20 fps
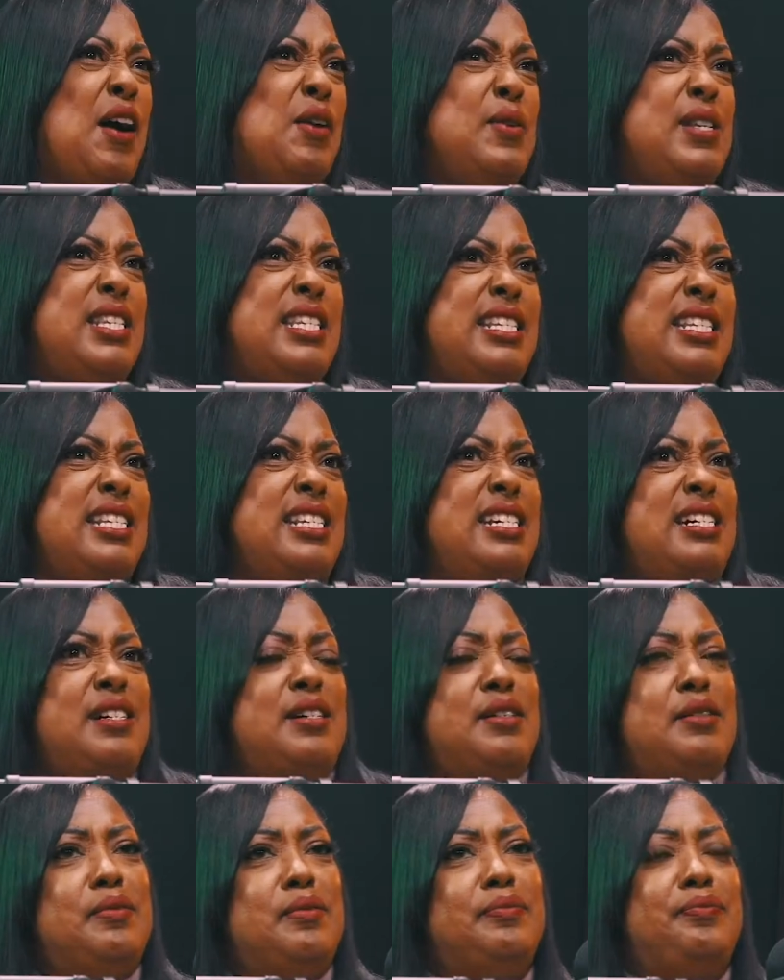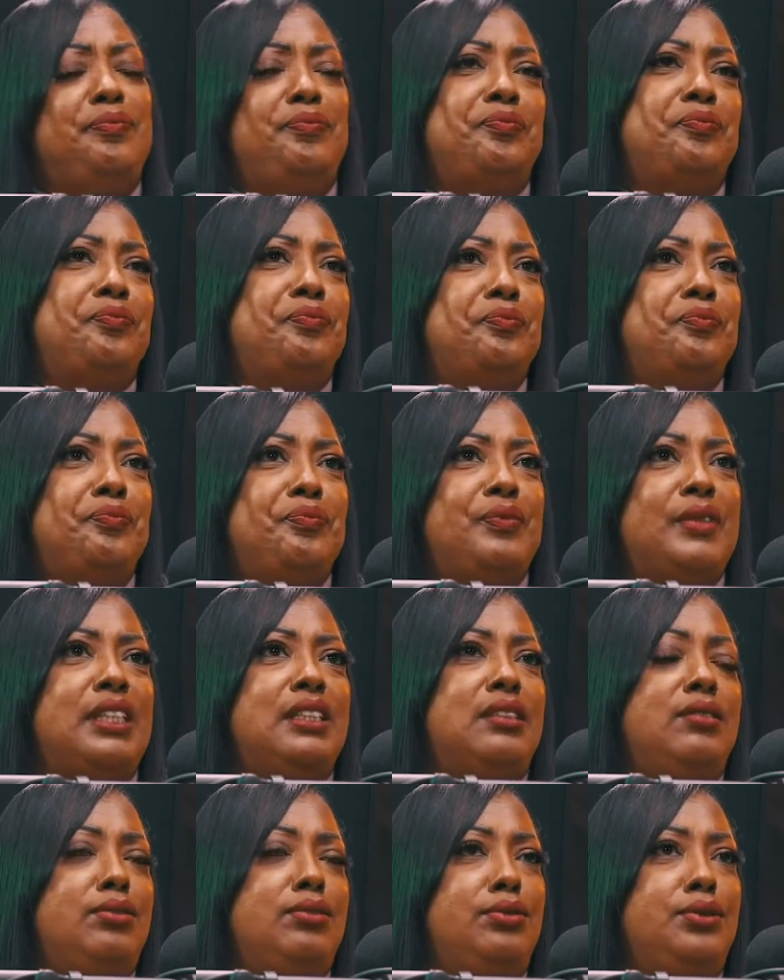i was in um
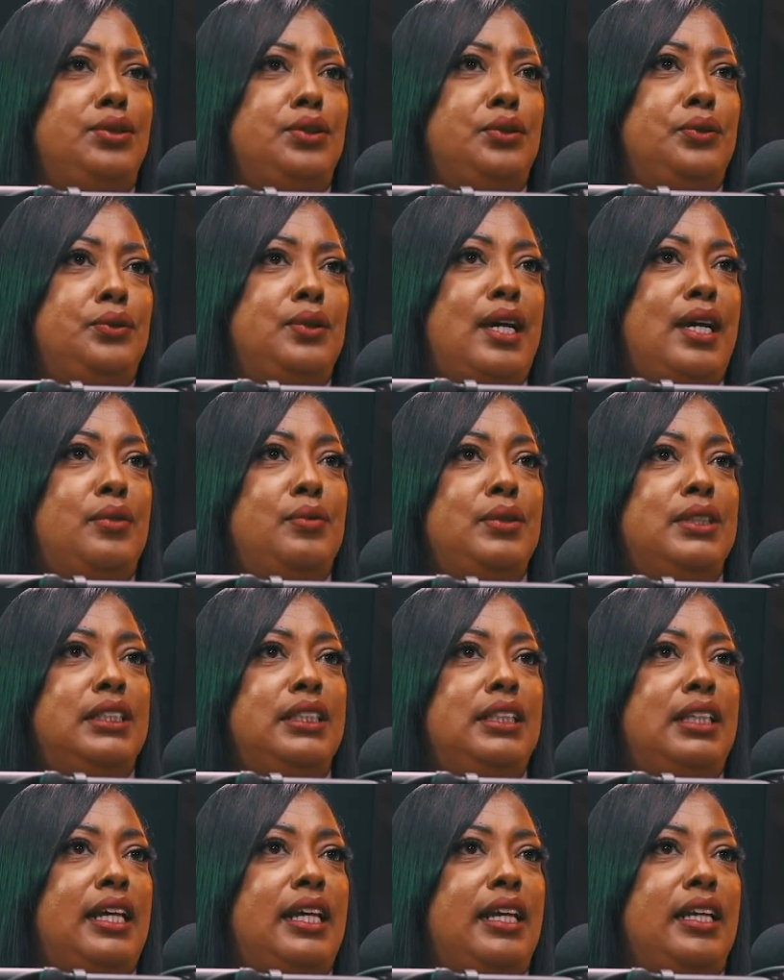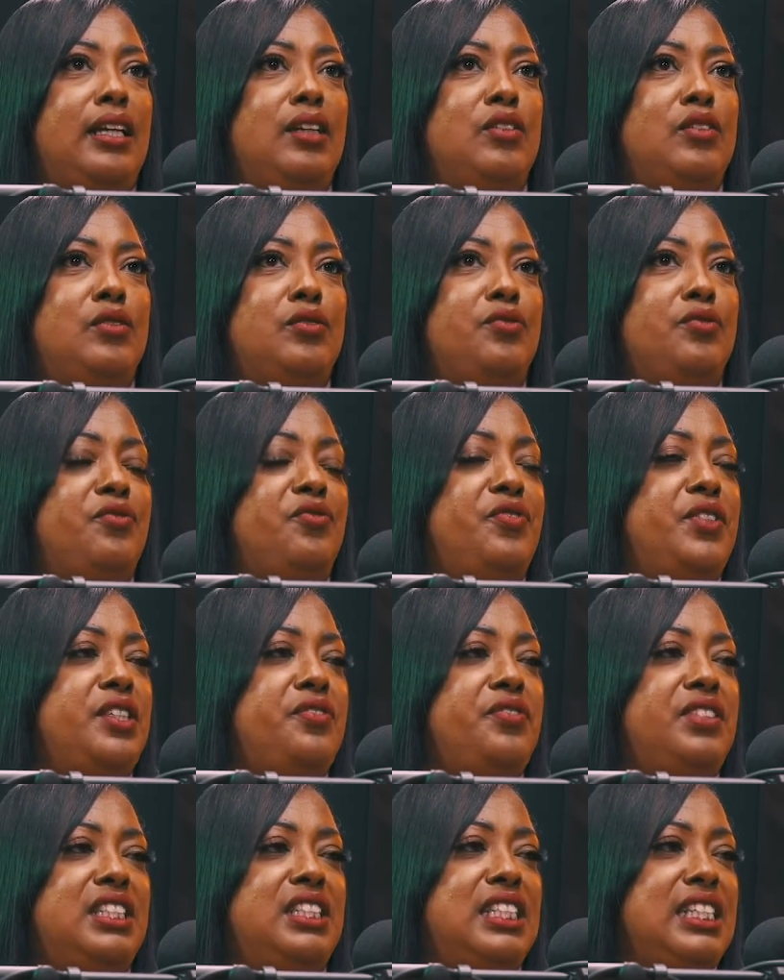shoot i was in like
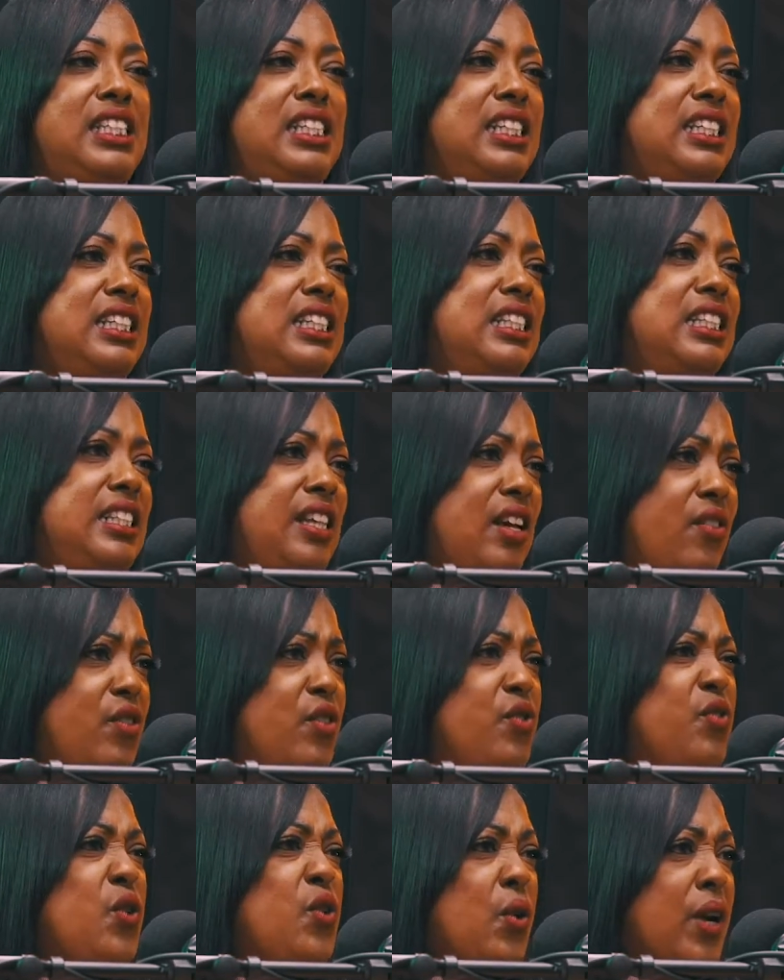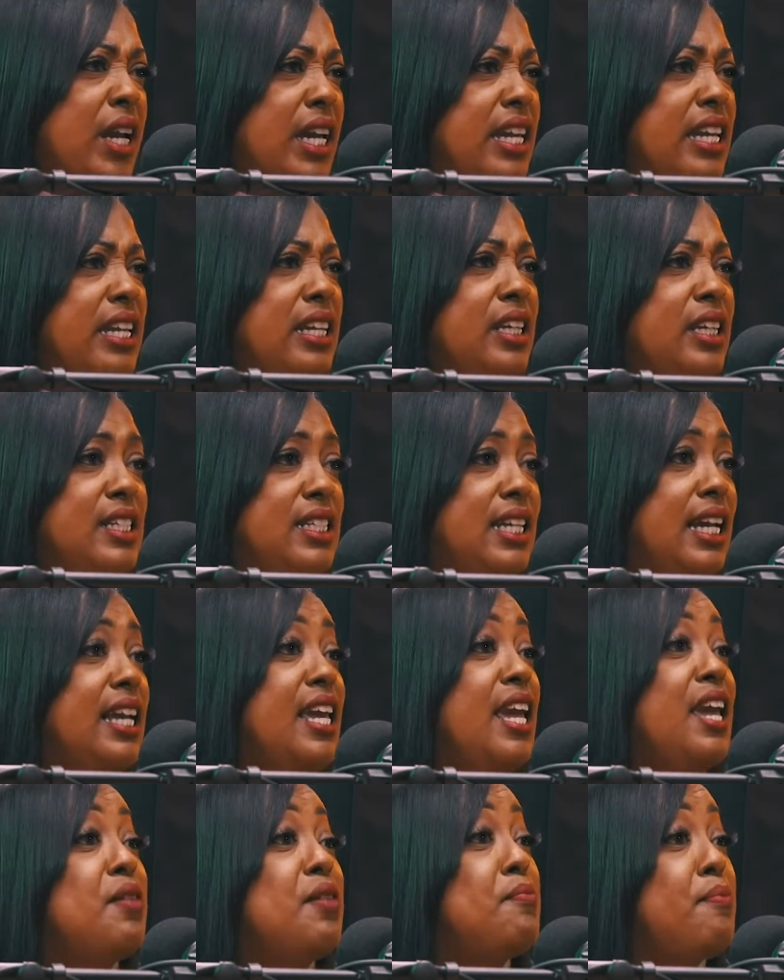fifth, sixth, seventh grade because I
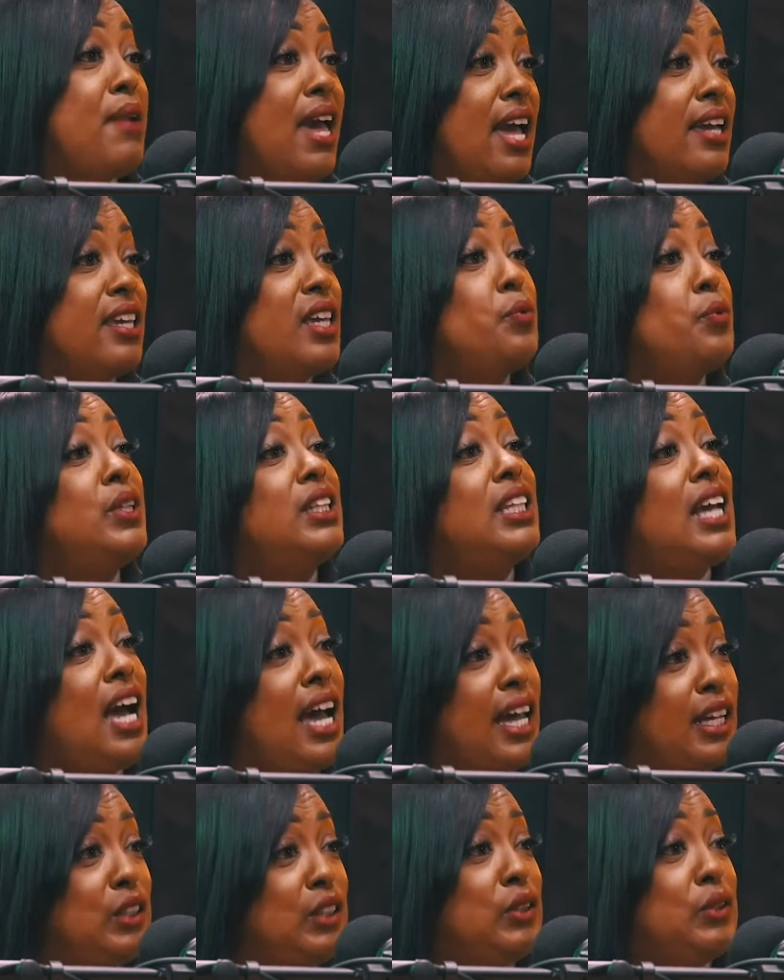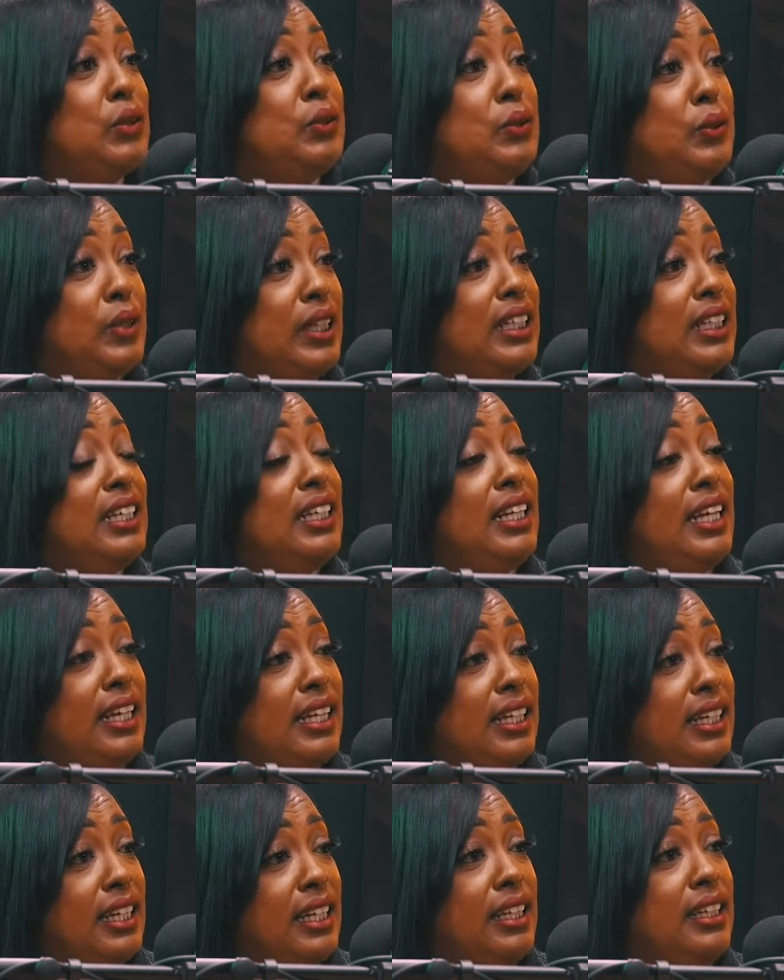came back and went to high school in
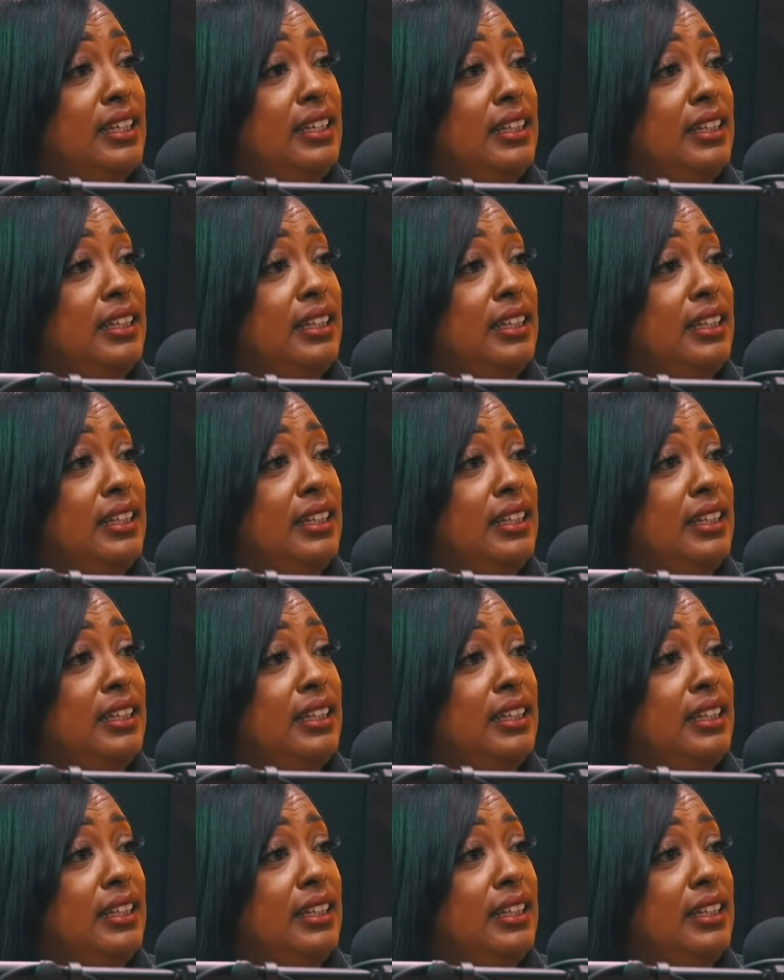Connecticut. So you knew